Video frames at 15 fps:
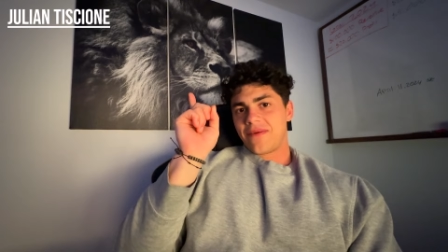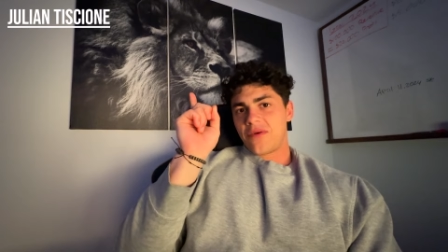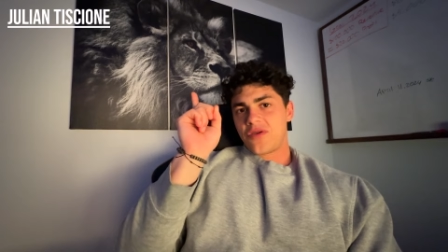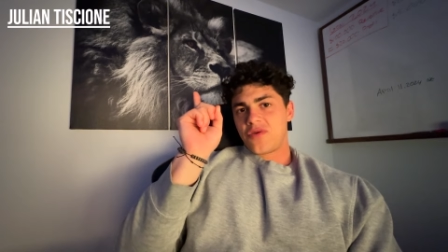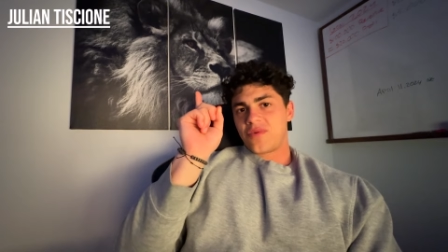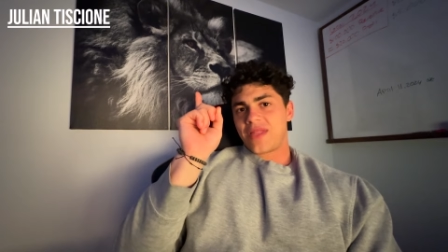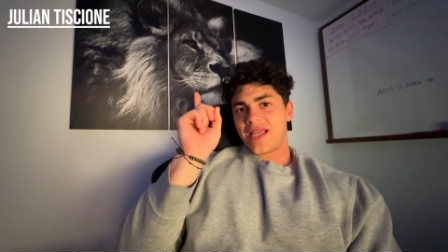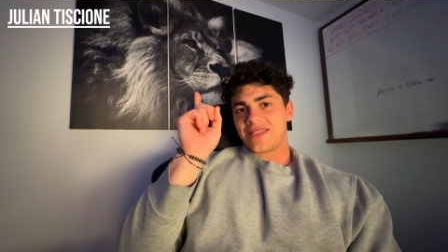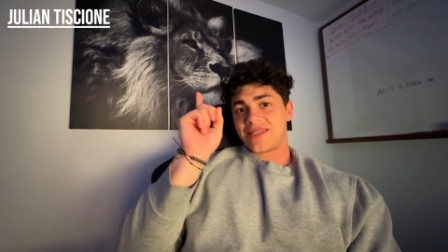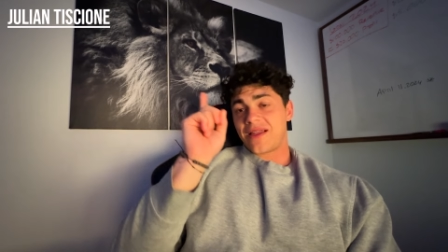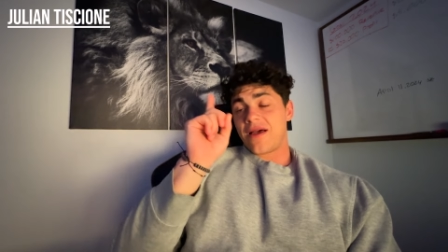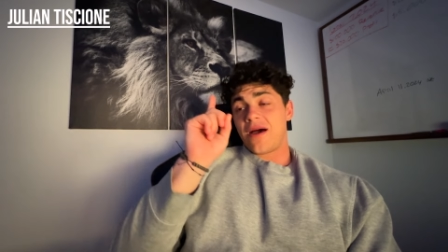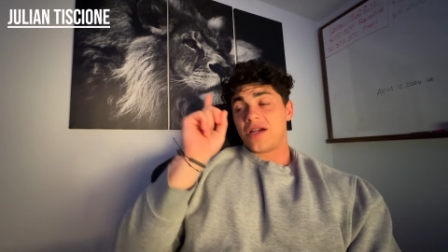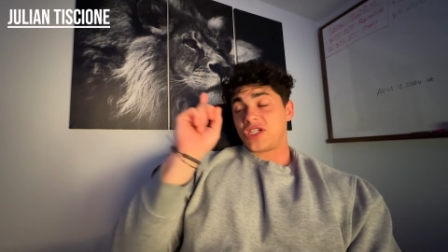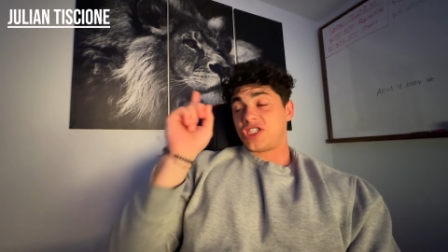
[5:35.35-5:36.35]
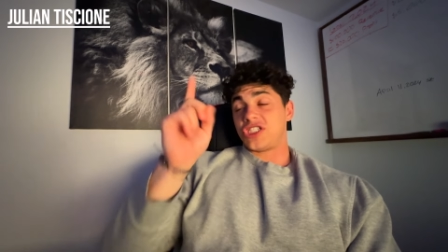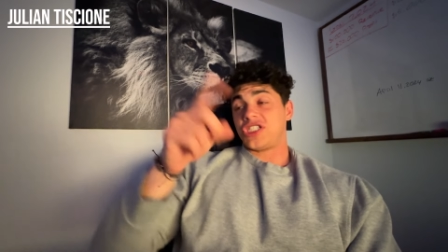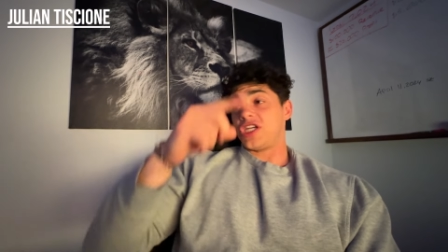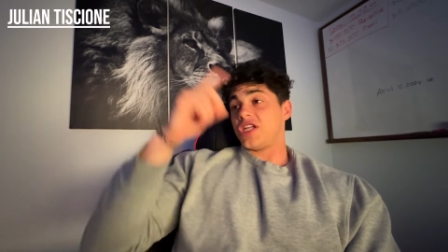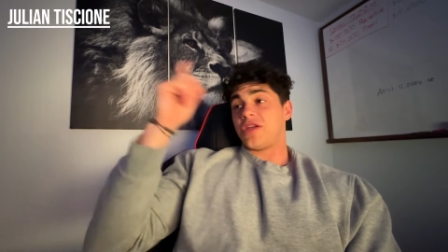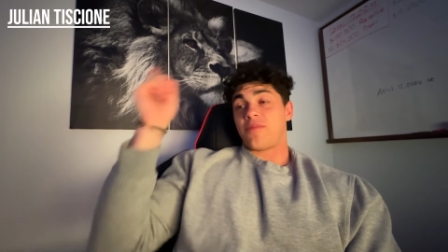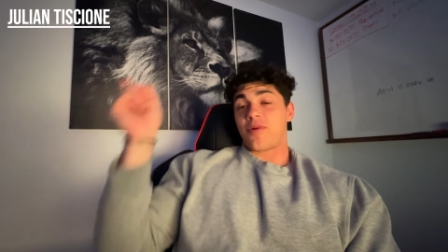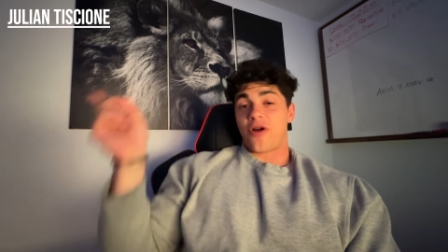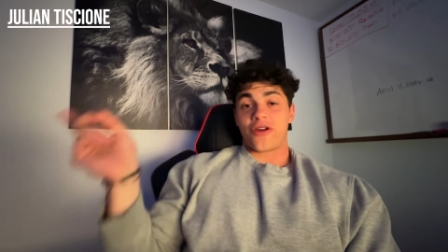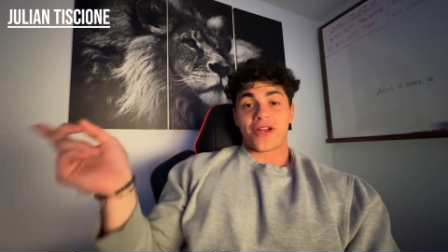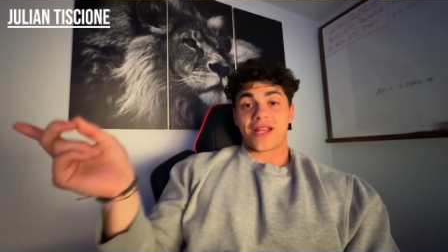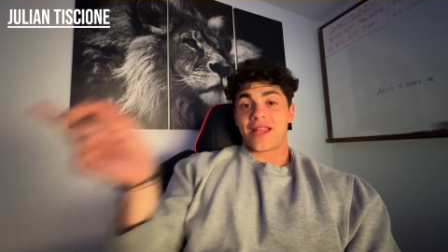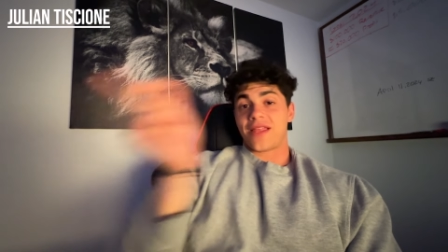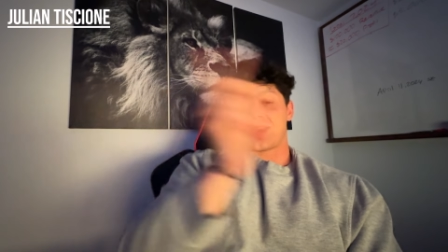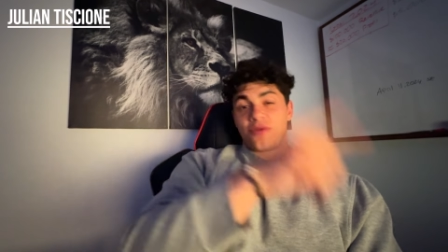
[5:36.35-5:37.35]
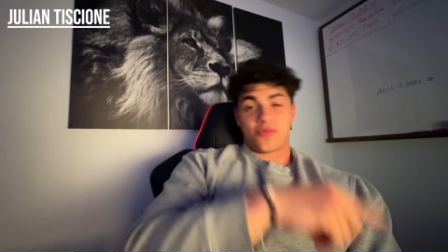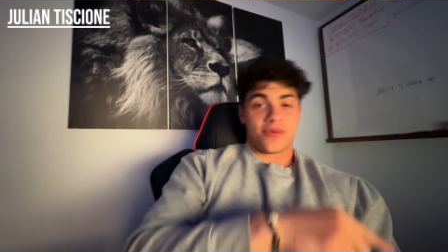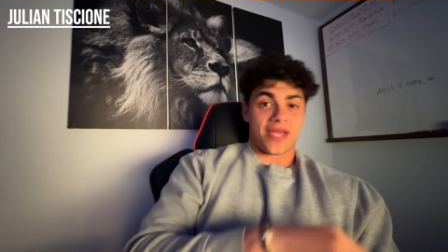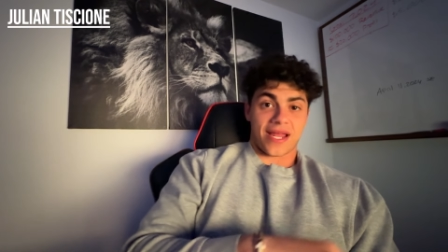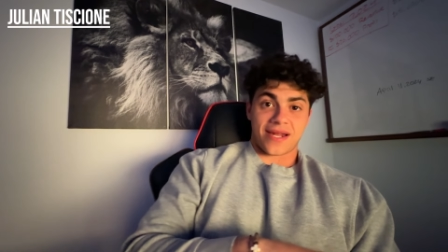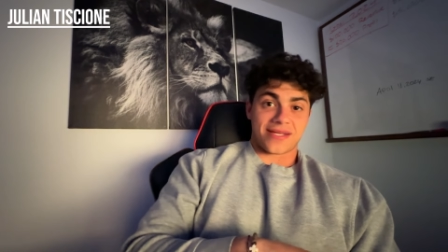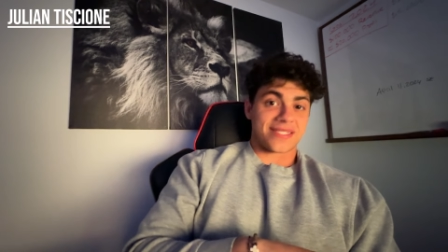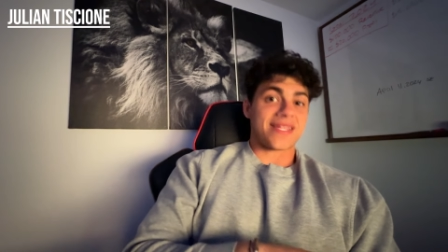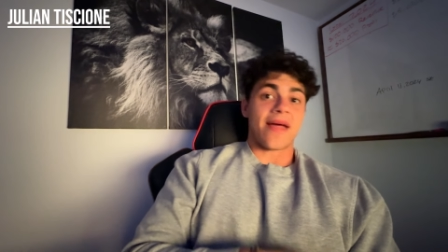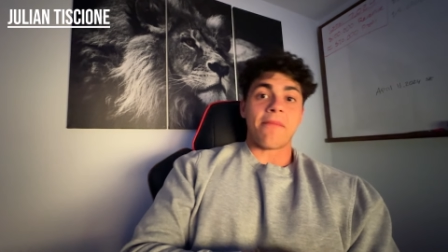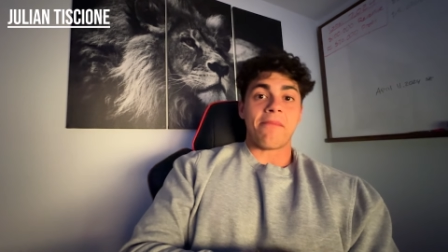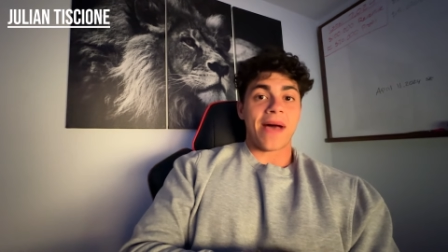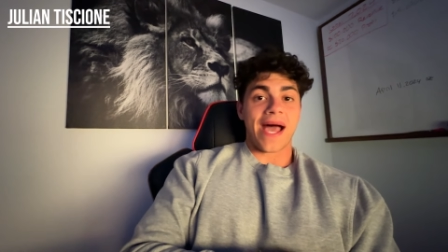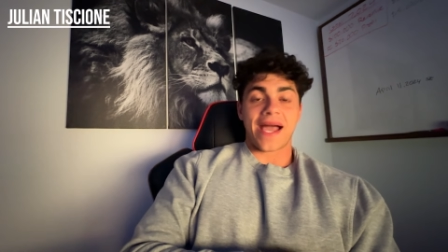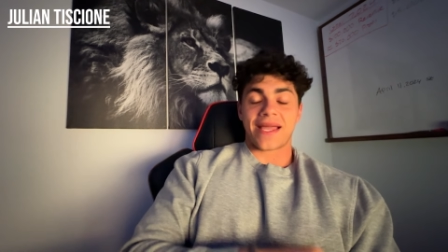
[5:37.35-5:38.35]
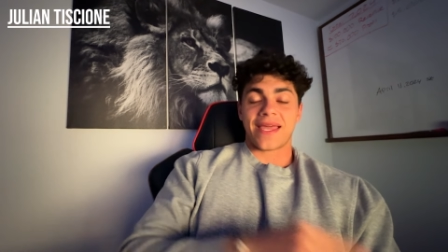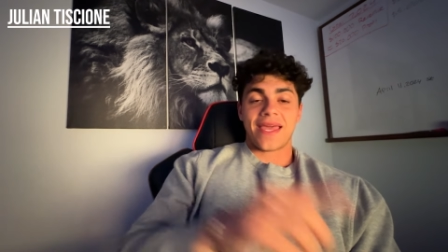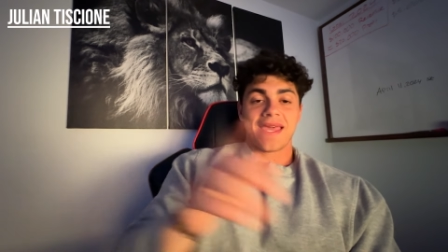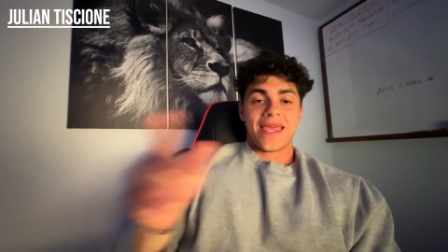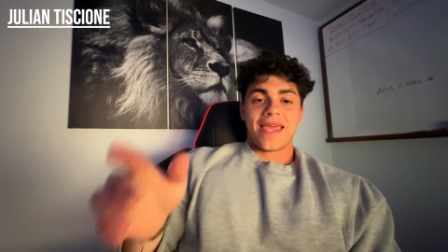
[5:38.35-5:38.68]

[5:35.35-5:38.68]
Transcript: you test a shitty product and you get a step back